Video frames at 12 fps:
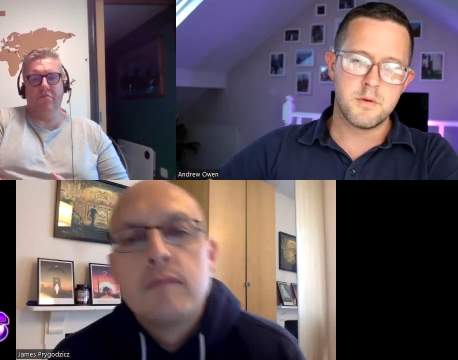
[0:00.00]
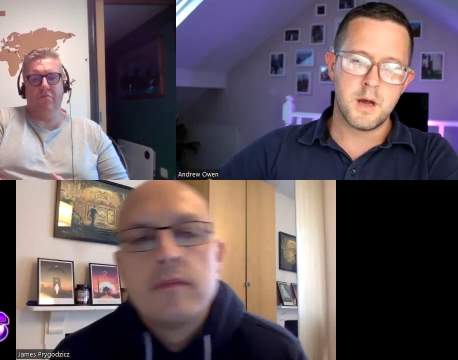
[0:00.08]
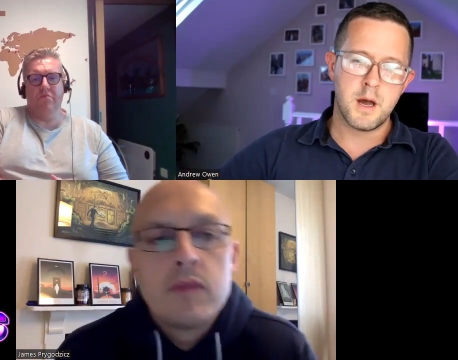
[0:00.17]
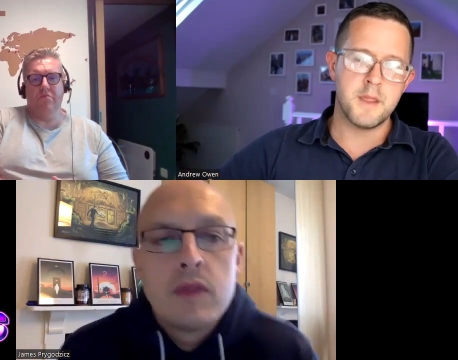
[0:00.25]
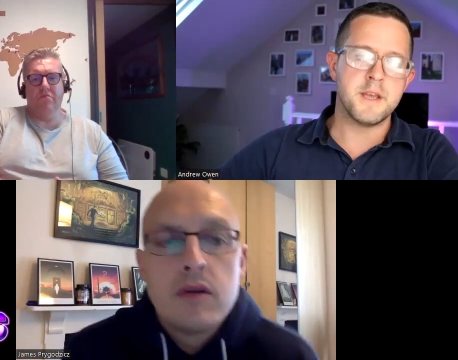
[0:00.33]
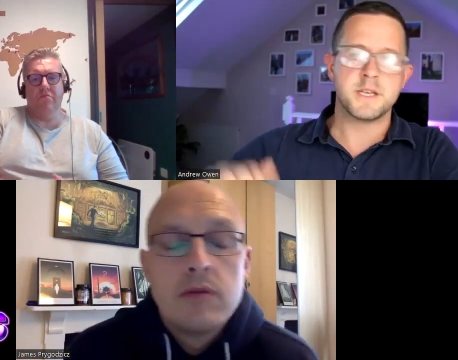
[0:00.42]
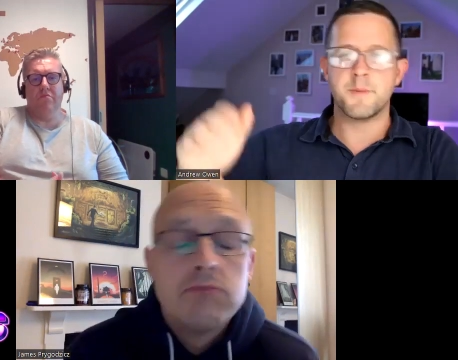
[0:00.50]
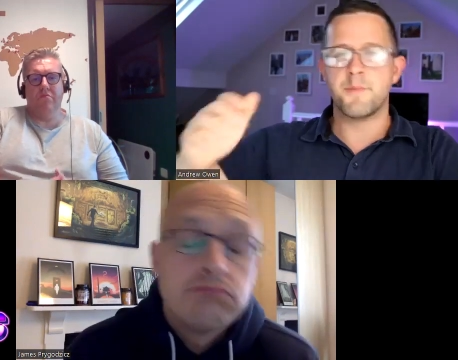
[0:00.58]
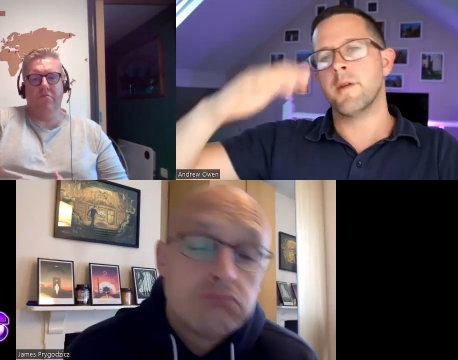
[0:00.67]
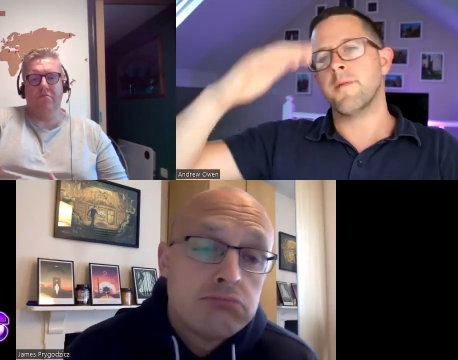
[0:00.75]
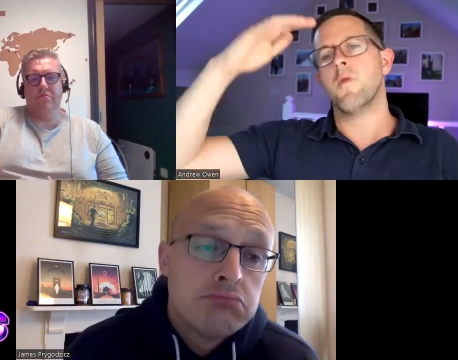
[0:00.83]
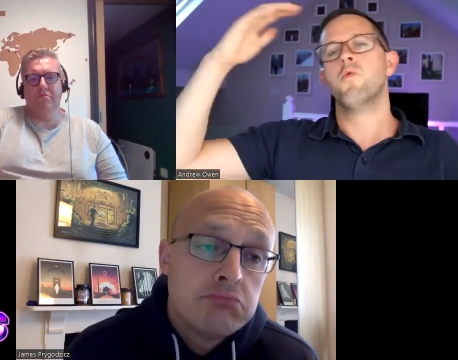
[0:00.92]
Speaker 1: And there's a
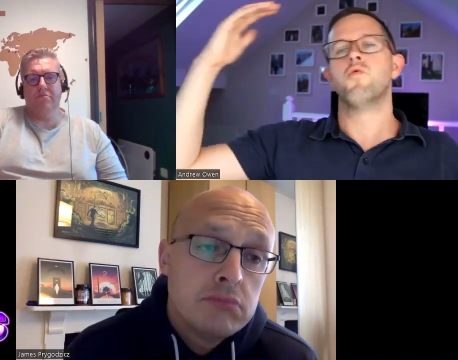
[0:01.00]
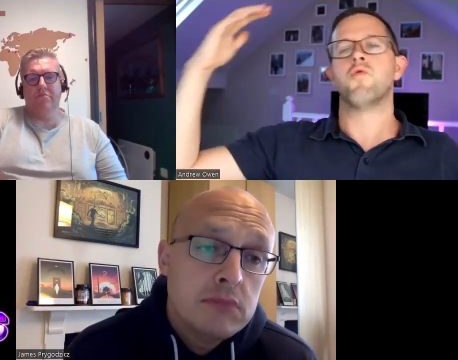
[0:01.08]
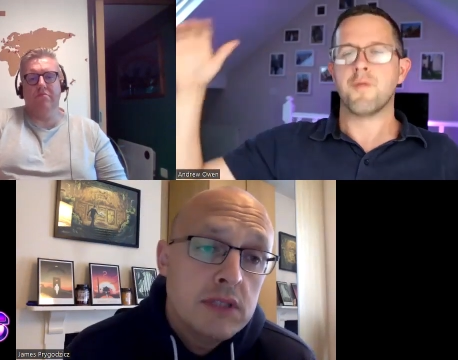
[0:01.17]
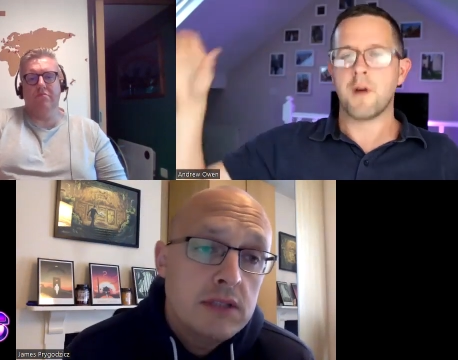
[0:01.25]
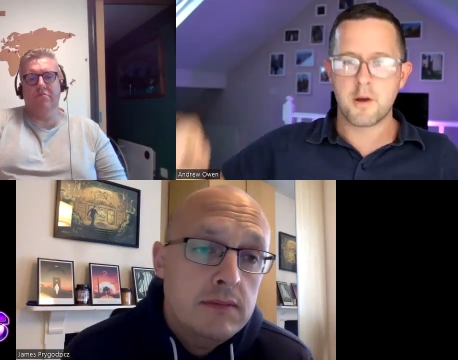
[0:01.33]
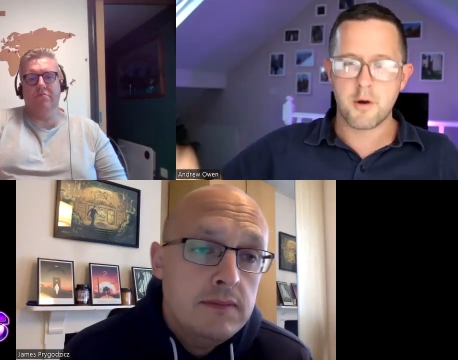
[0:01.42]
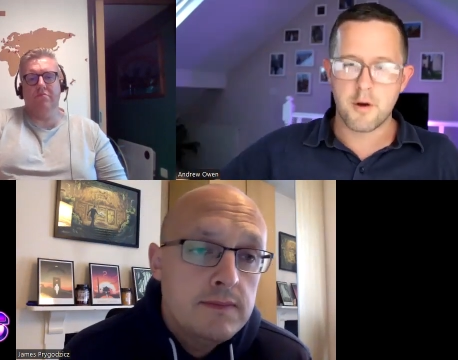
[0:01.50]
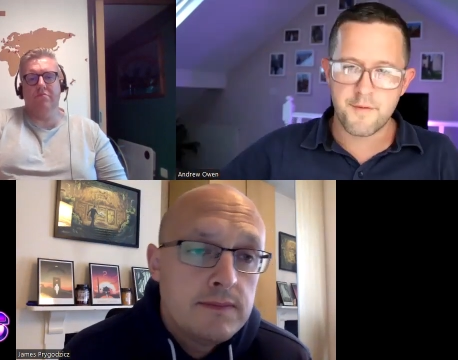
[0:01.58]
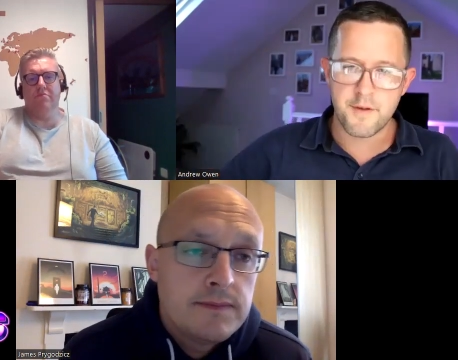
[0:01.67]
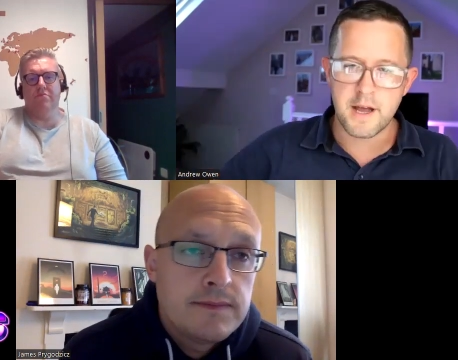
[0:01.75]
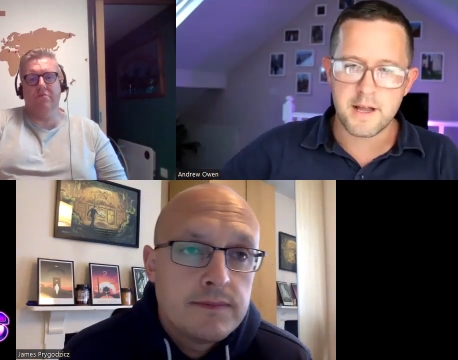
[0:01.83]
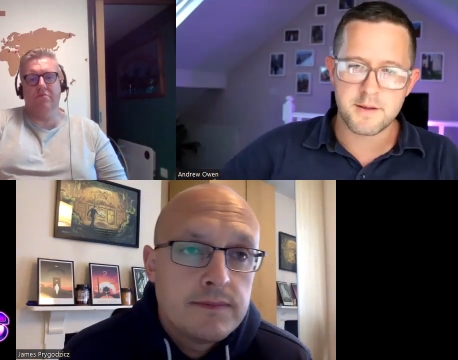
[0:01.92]
bit of a oh, thank God
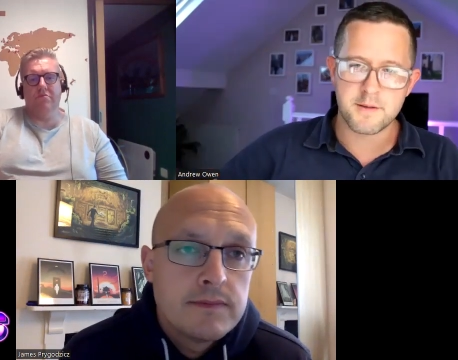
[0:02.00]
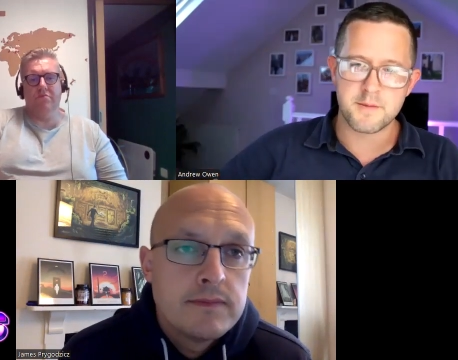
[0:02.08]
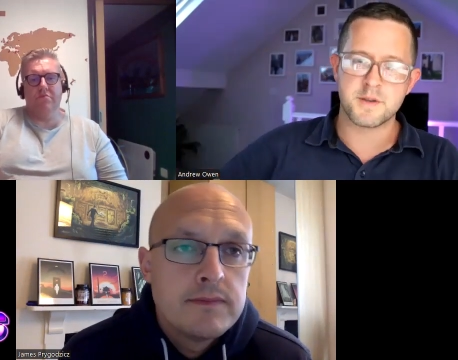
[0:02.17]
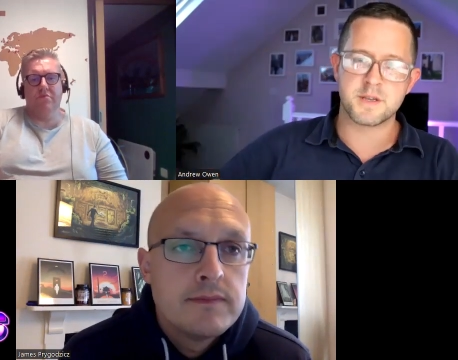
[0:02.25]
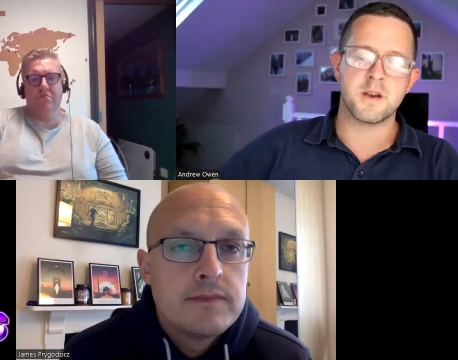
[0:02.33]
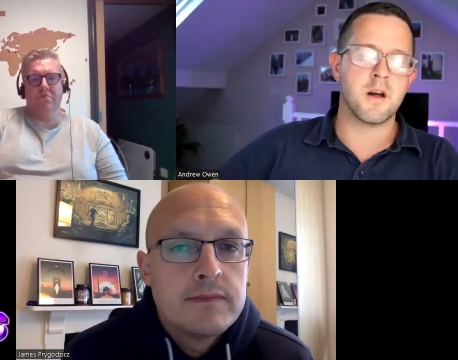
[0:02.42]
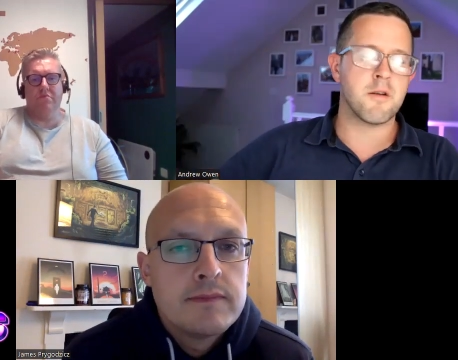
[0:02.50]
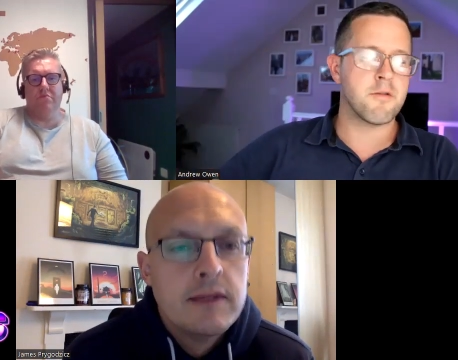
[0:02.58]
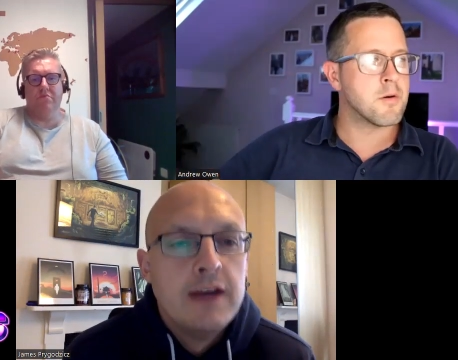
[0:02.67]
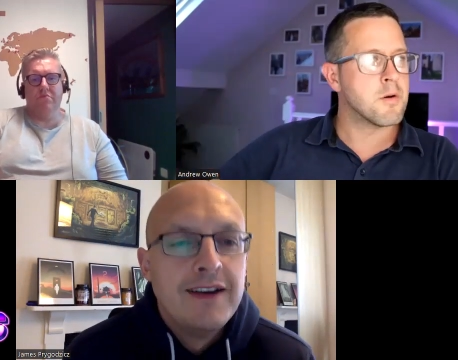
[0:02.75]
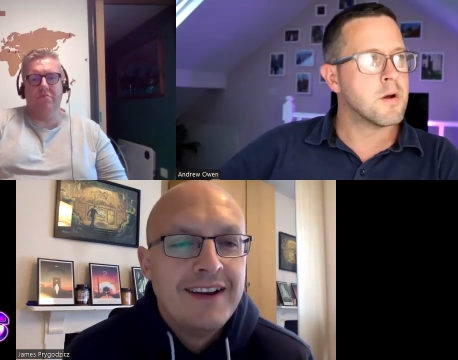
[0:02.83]
for that scenario.